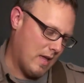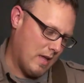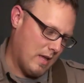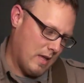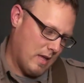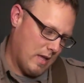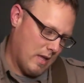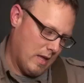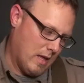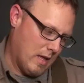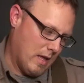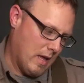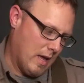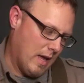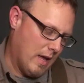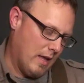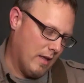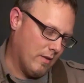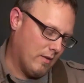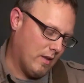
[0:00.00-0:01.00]

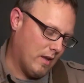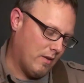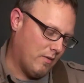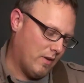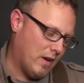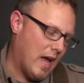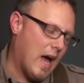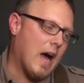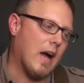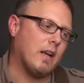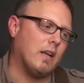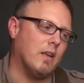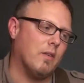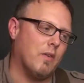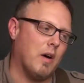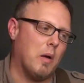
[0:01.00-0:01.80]
instead of an octave,